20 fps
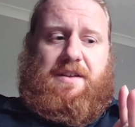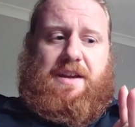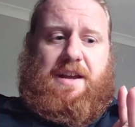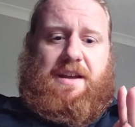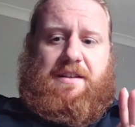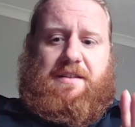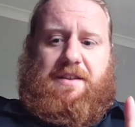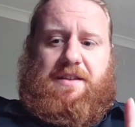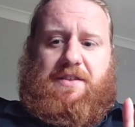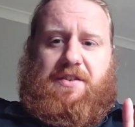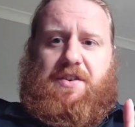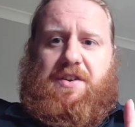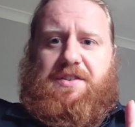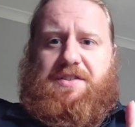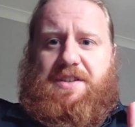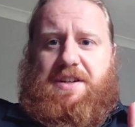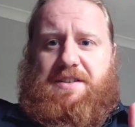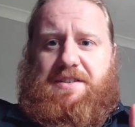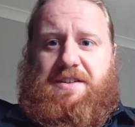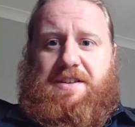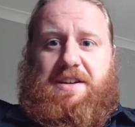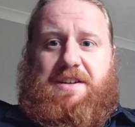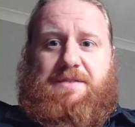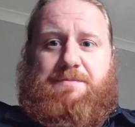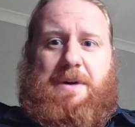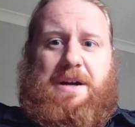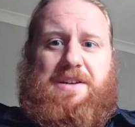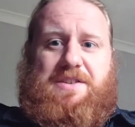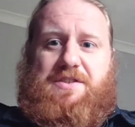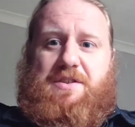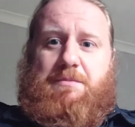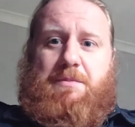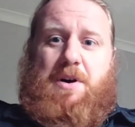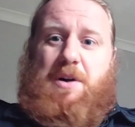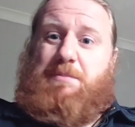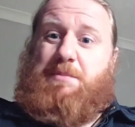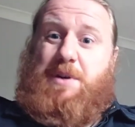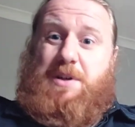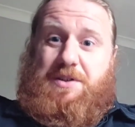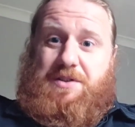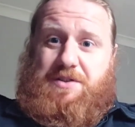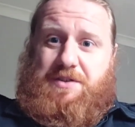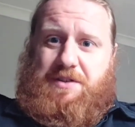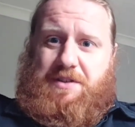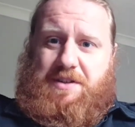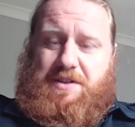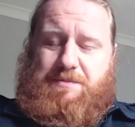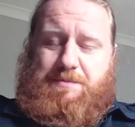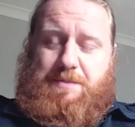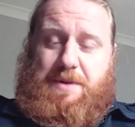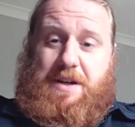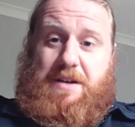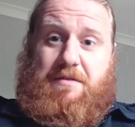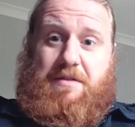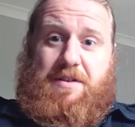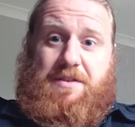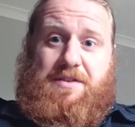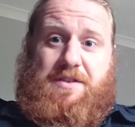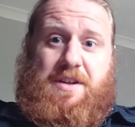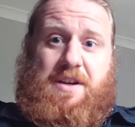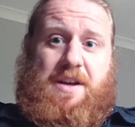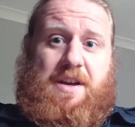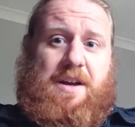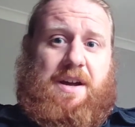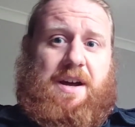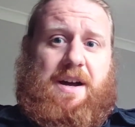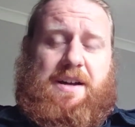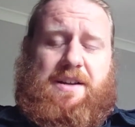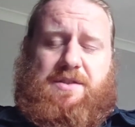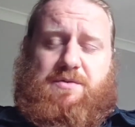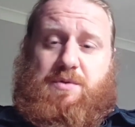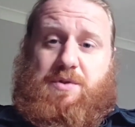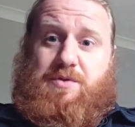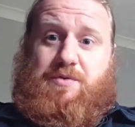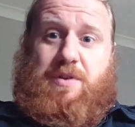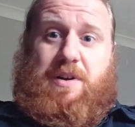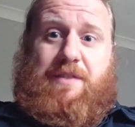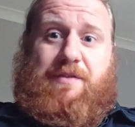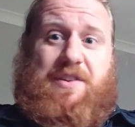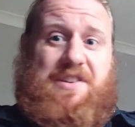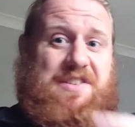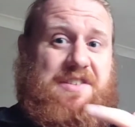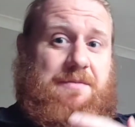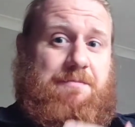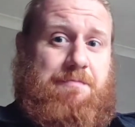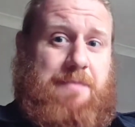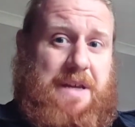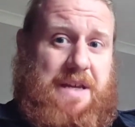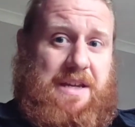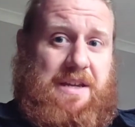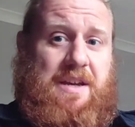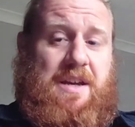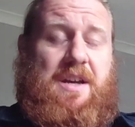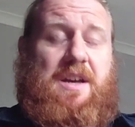anything that I say today is based on my personal experience and it's what's relevant to me.